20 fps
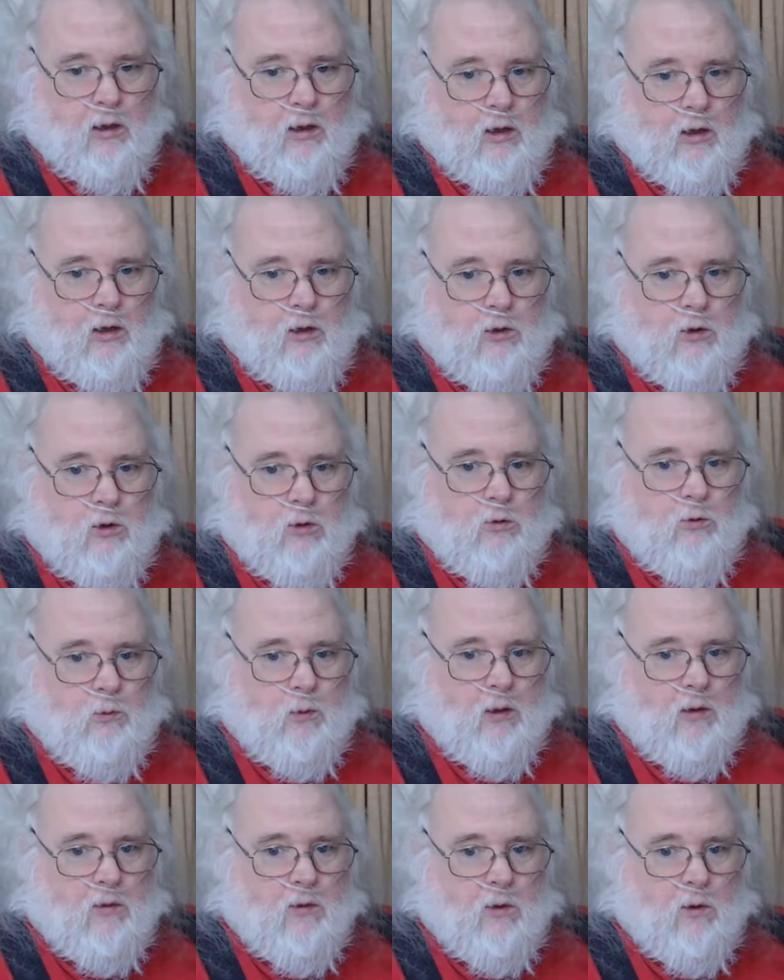and you
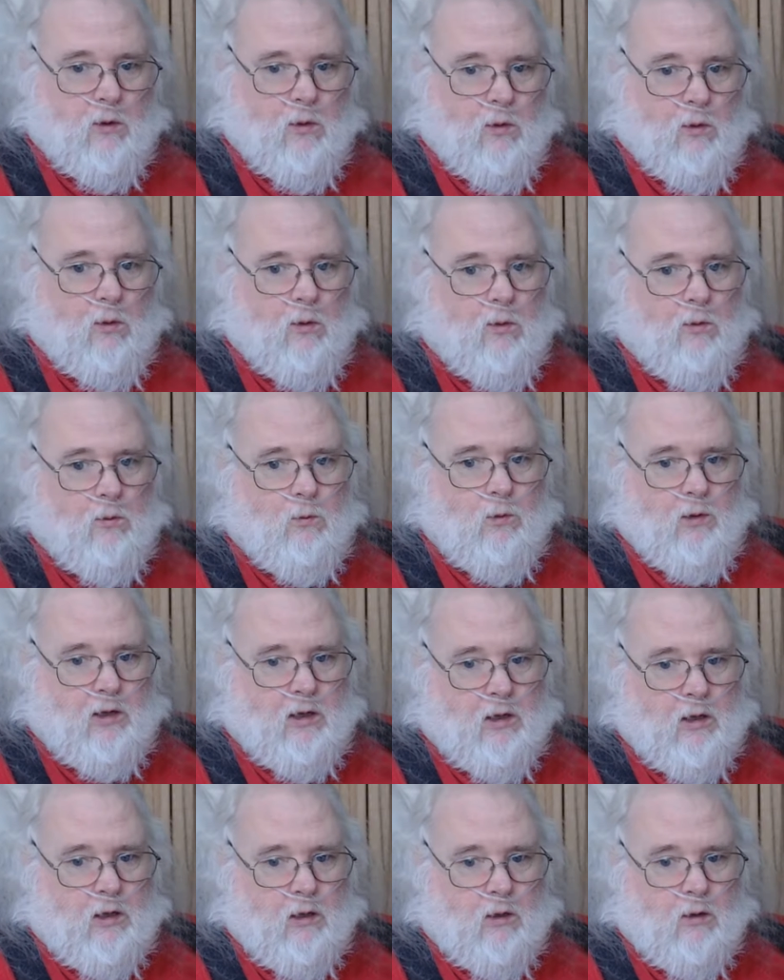spend the whole
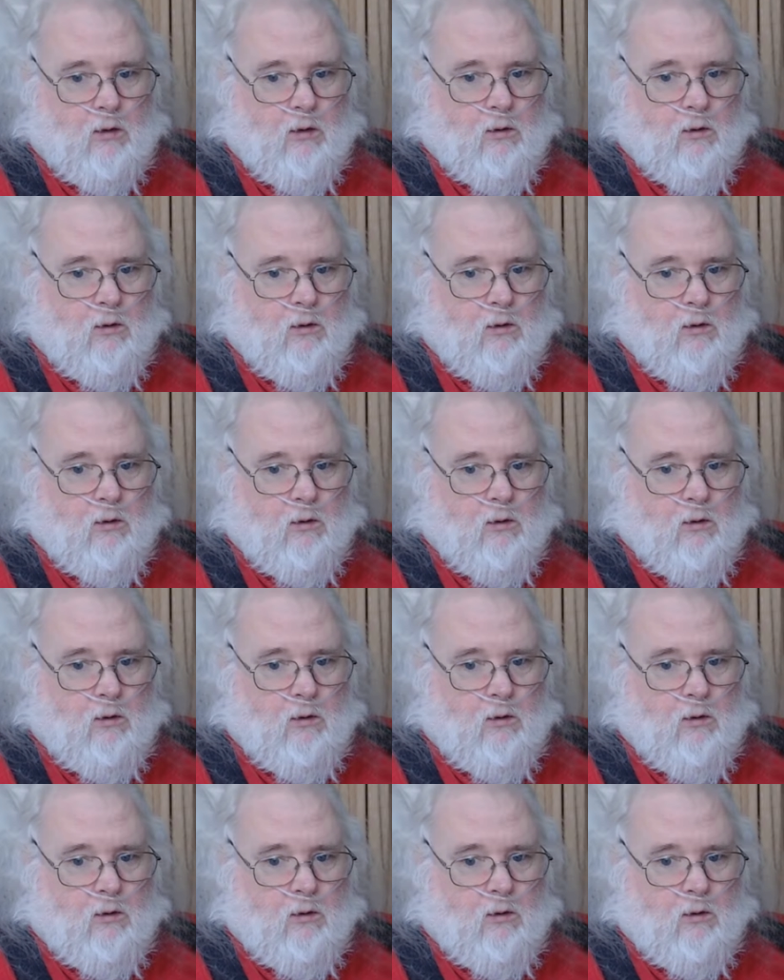week